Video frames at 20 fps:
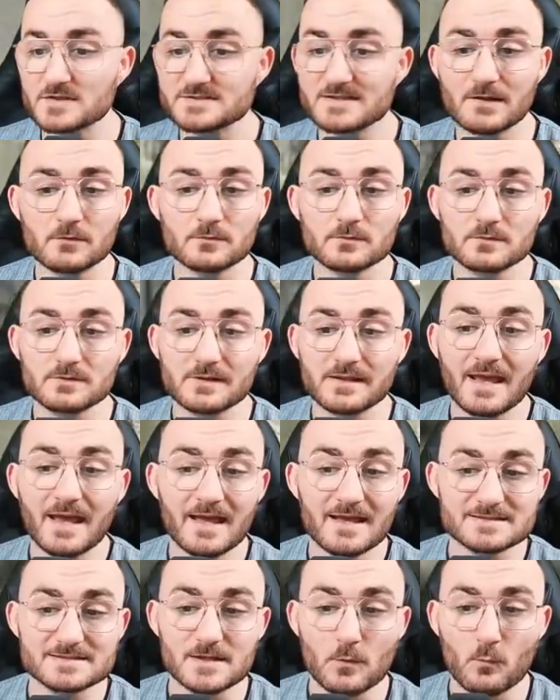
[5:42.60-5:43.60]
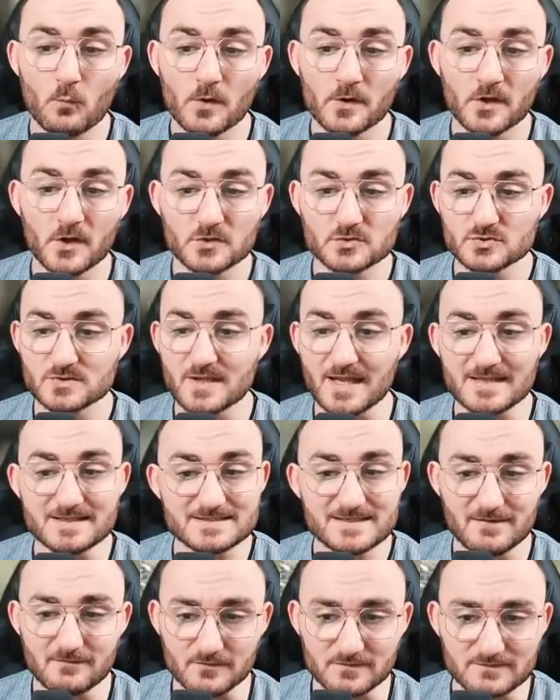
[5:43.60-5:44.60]
that only has
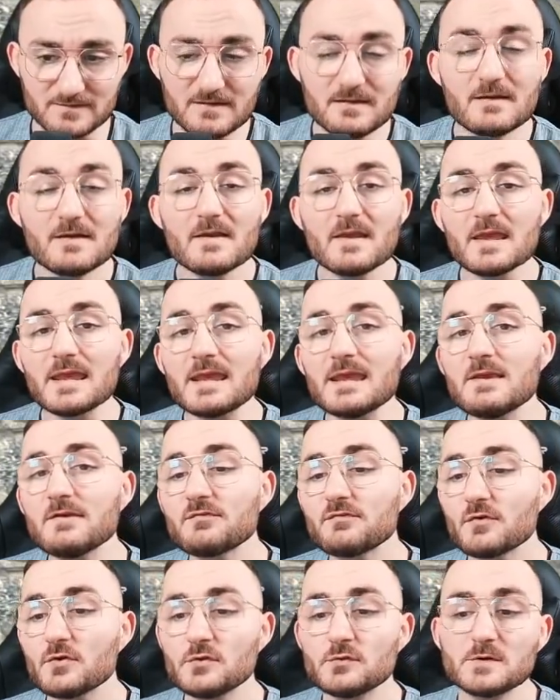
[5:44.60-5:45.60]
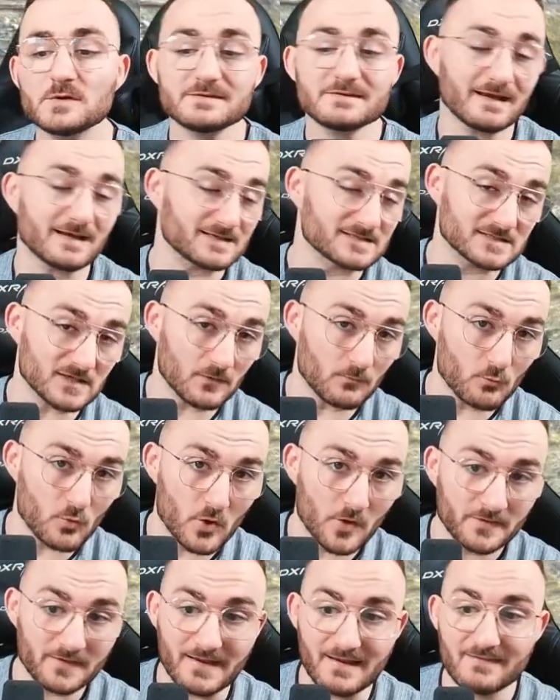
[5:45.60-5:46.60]
170, if you attack
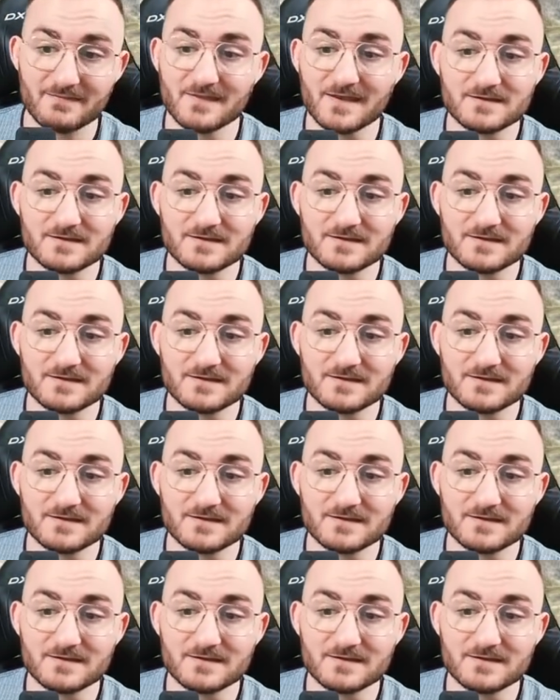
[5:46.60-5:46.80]
someone and they